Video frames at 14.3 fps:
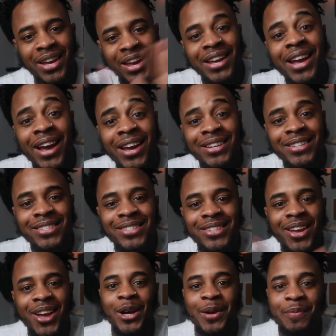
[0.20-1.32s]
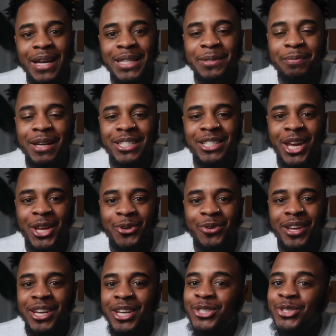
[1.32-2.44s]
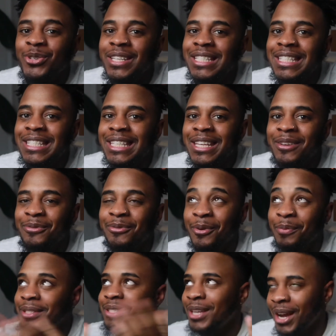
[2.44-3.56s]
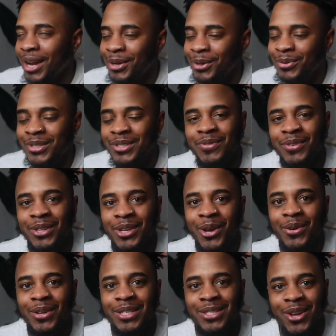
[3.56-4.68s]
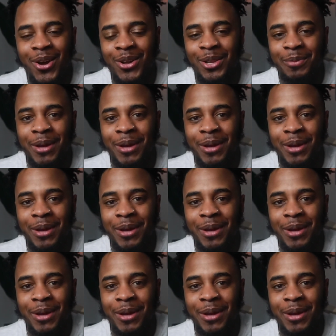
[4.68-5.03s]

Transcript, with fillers: Hey guys, welcome back to my channel and as you can see from the title, this video is all